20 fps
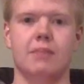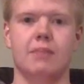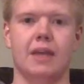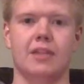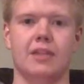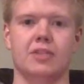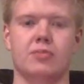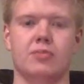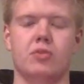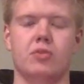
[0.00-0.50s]
by
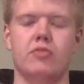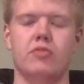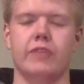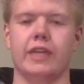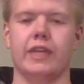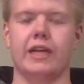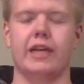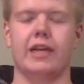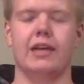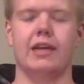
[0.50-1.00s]
this
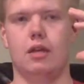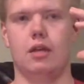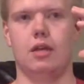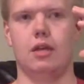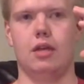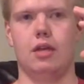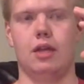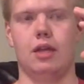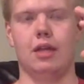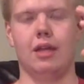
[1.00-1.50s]
movie.
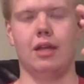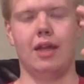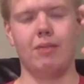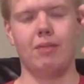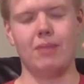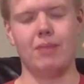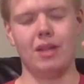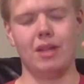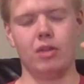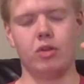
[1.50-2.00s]
It allowed
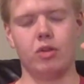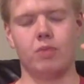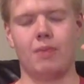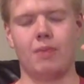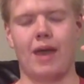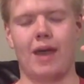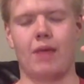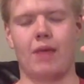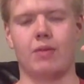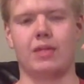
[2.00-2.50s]
me to look
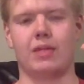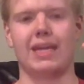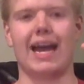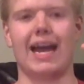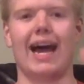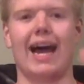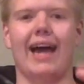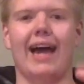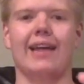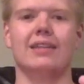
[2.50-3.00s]
back with the
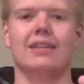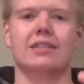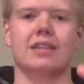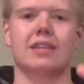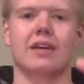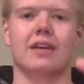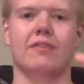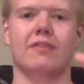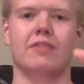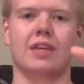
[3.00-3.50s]
eyes
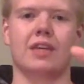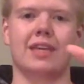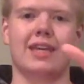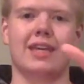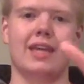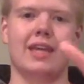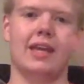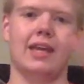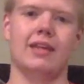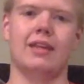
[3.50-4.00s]
of the
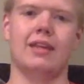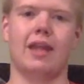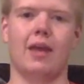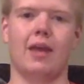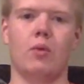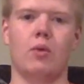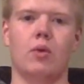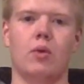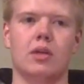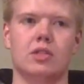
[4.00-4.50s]
kid that I
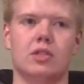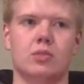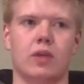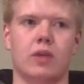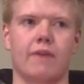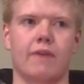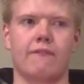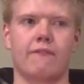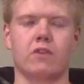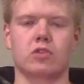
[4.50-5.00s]
was when
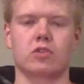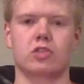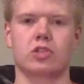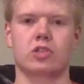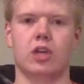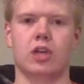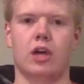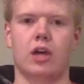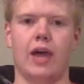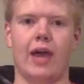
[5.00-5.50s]
I first
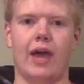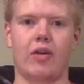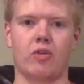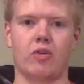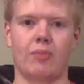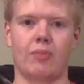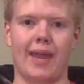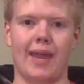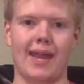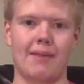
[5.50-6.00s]
saw
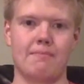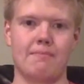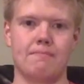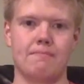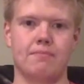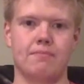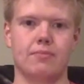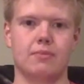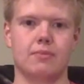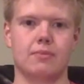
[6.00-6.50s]
Iron Man.
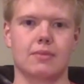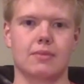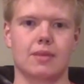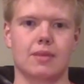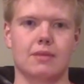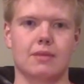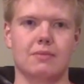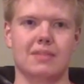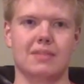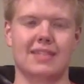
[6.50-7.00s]

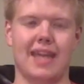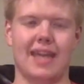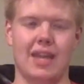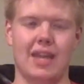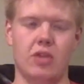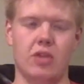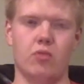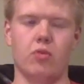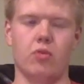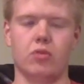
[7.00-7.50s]
A
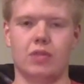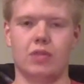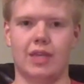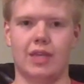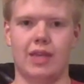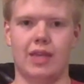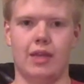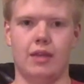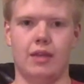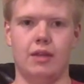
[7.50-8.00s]
10-year-old
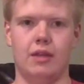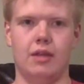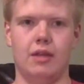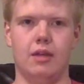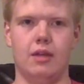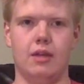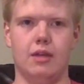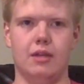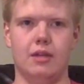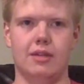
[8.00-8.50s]
kid
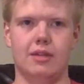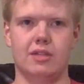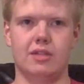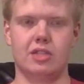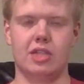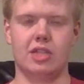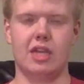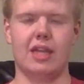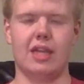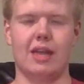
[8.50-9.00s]

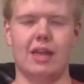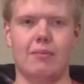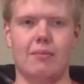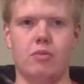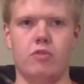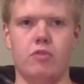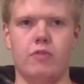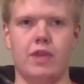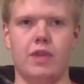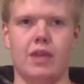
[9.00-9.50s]
seeing that
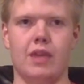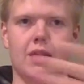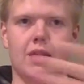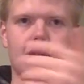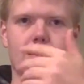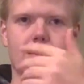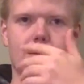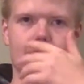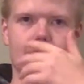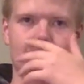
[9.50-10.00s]
movie
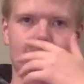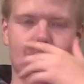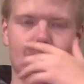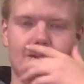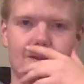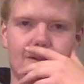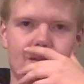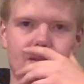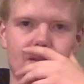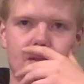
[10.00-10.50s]

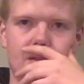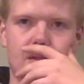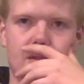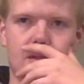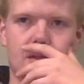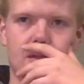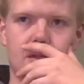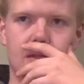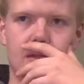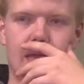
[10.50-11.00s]

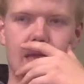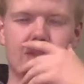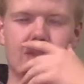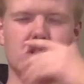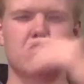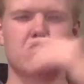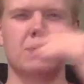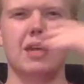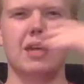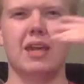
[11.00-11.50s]
and
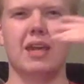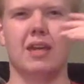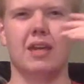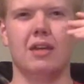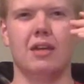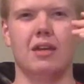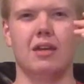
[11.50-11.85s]
just being